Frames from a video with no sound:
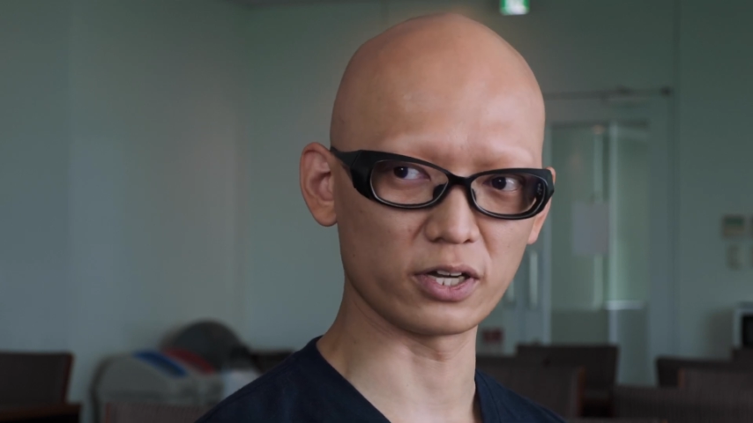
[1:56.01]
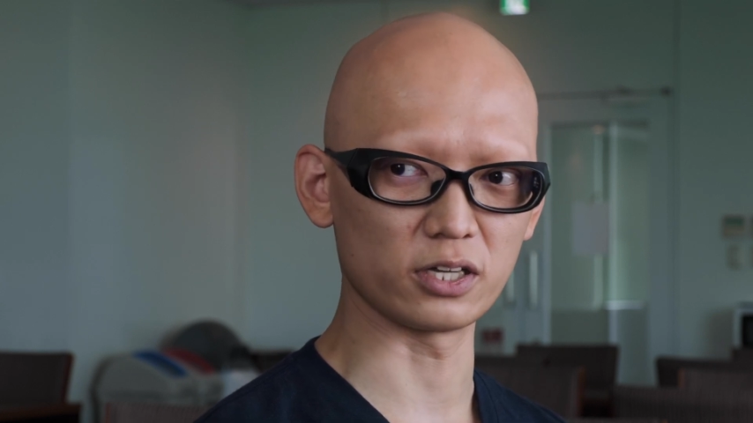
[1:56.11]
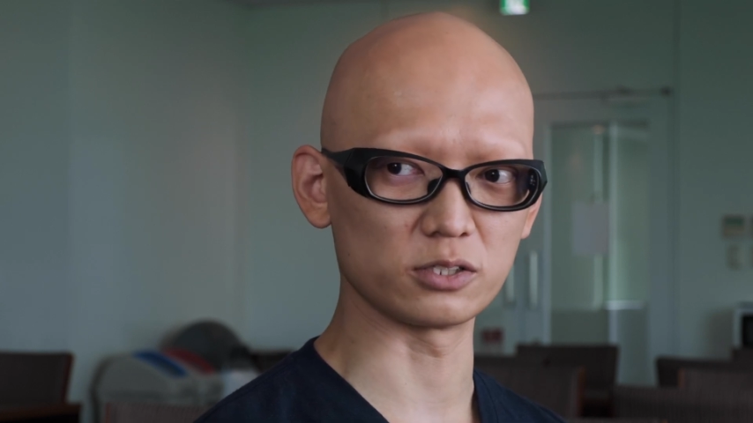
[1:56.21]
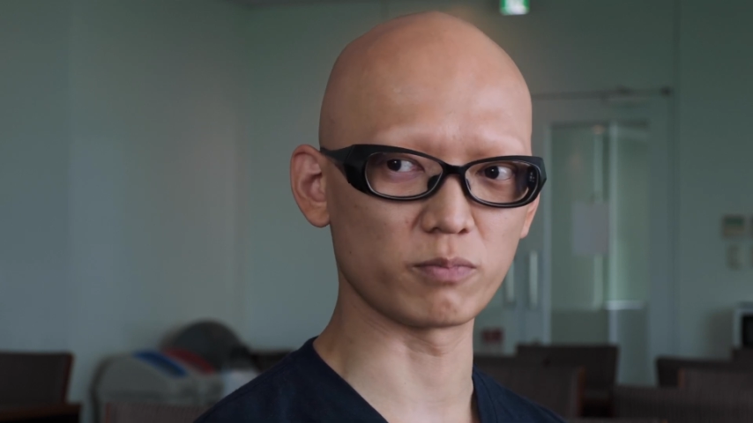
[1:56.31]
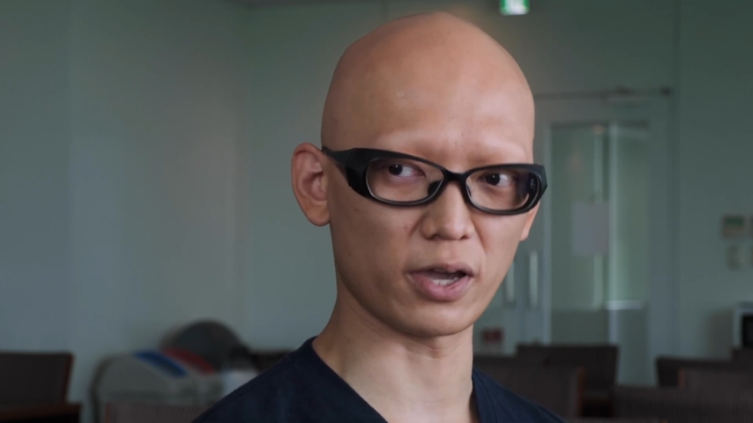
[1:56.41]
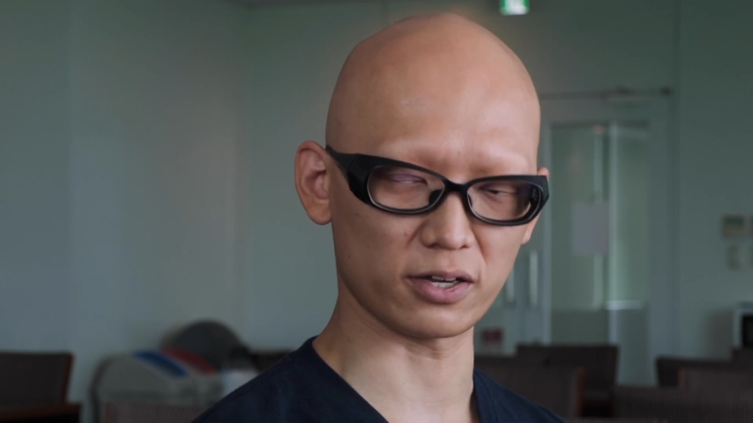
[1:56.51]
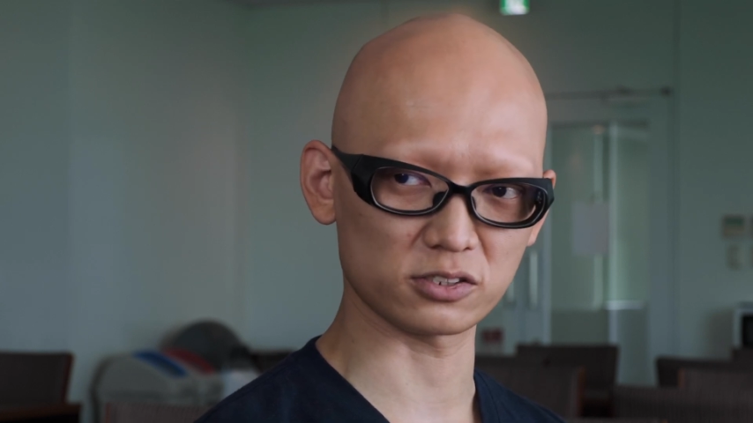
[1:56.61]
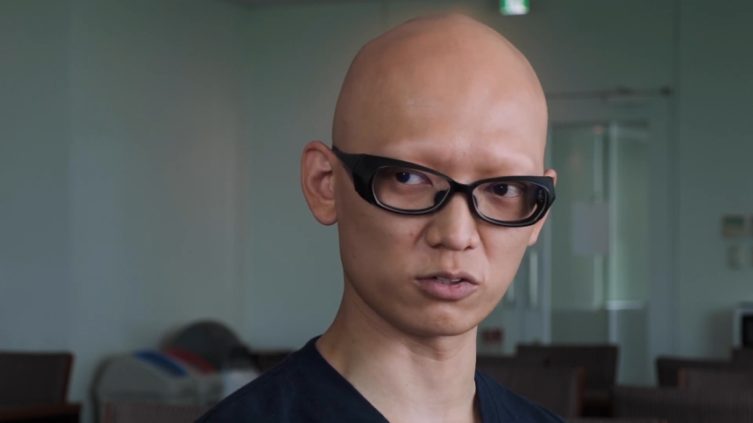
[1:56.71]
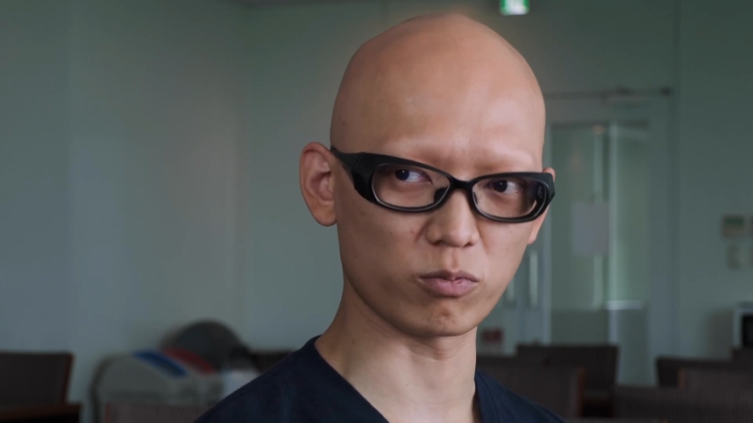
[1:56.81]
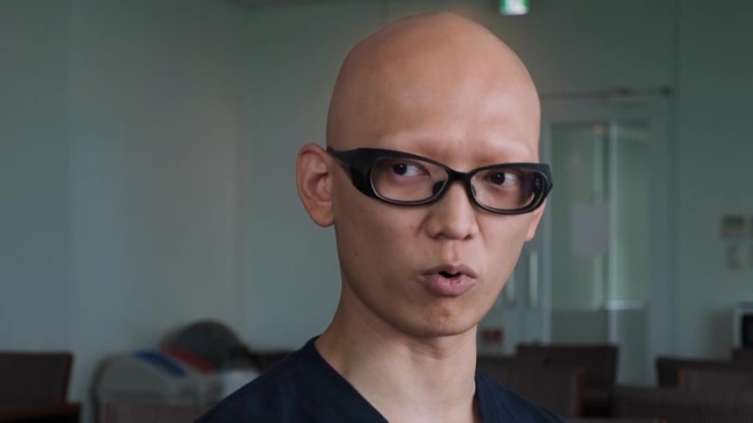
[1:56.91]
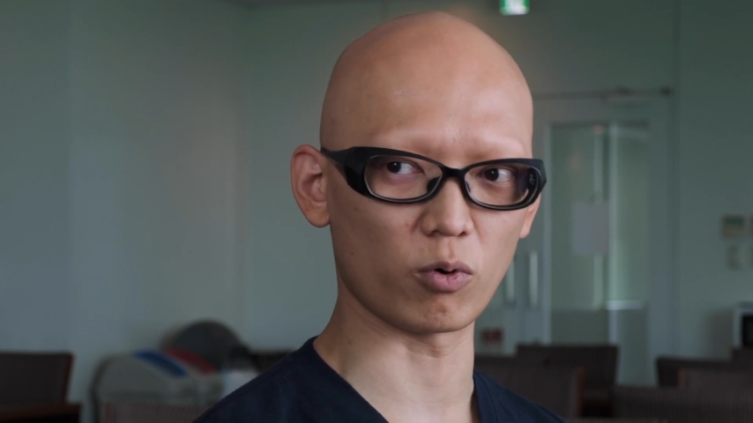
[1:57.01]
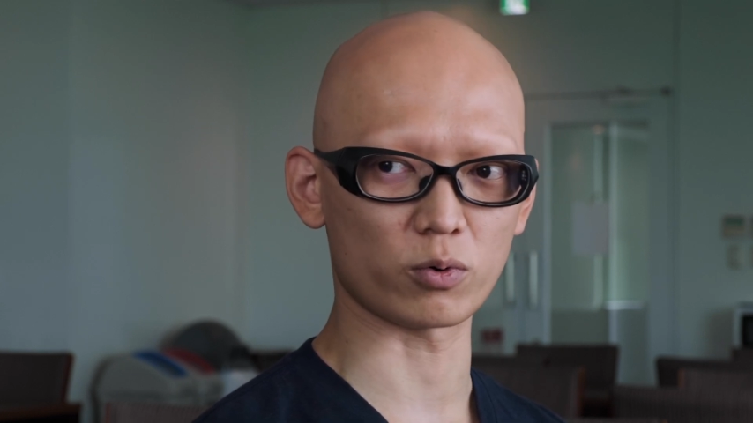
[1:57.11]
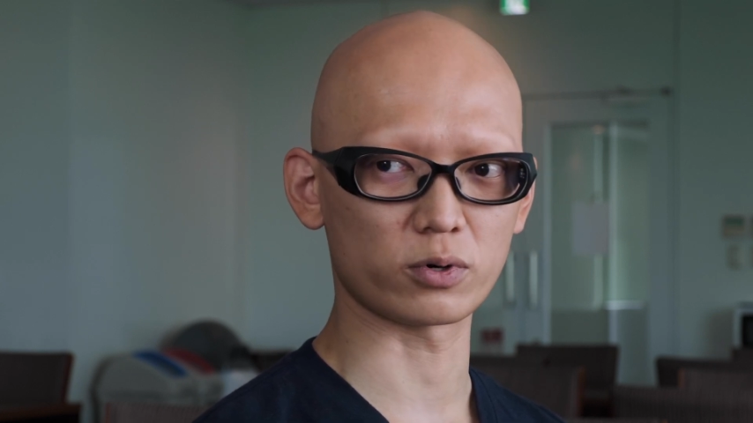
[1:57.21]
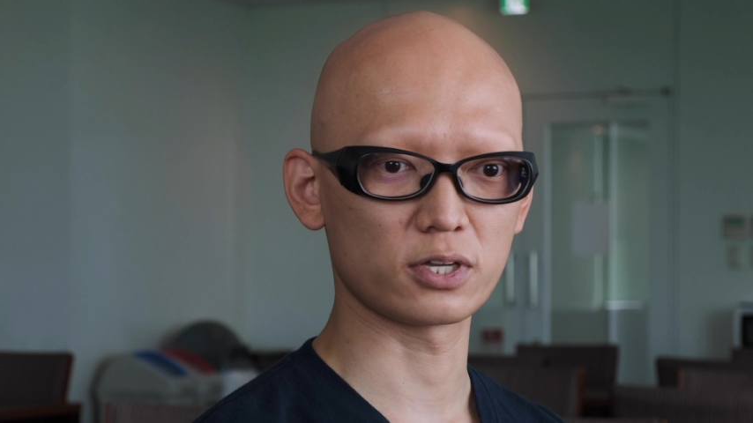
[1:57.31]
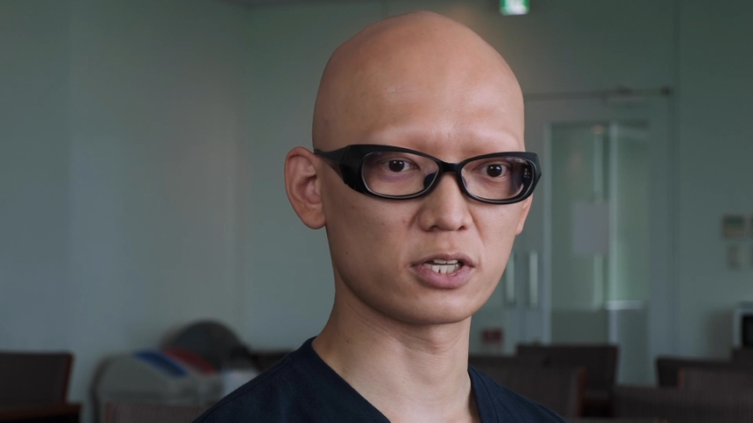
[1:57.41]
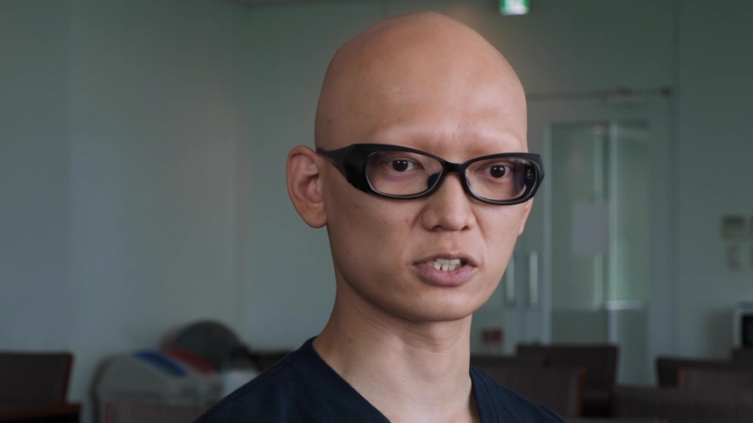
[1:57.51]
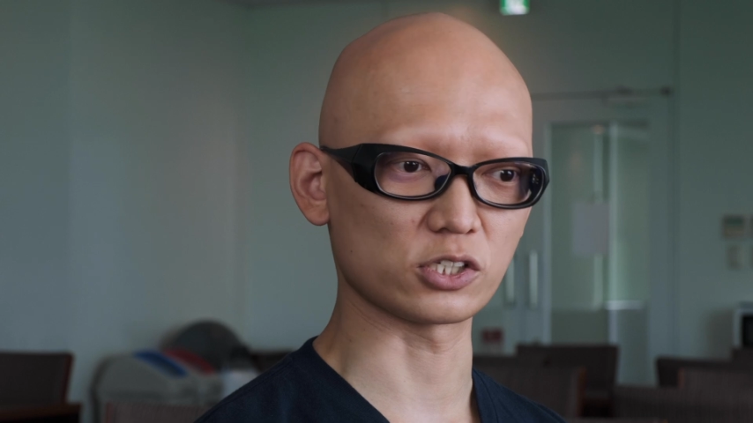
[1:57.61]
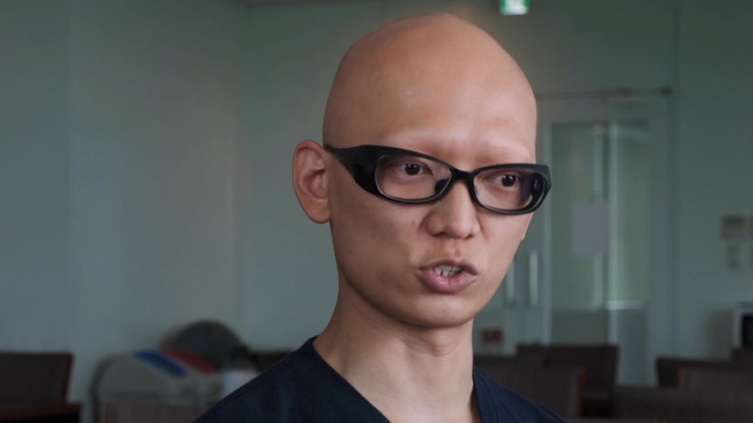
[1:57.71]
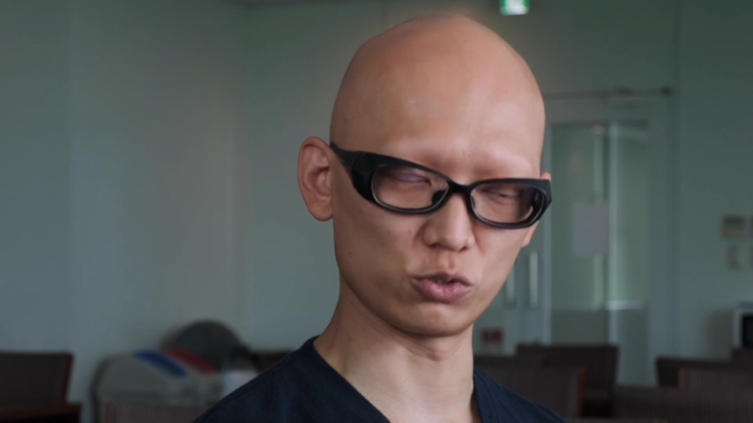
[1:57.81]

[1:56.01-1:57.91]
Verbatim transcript: is best for such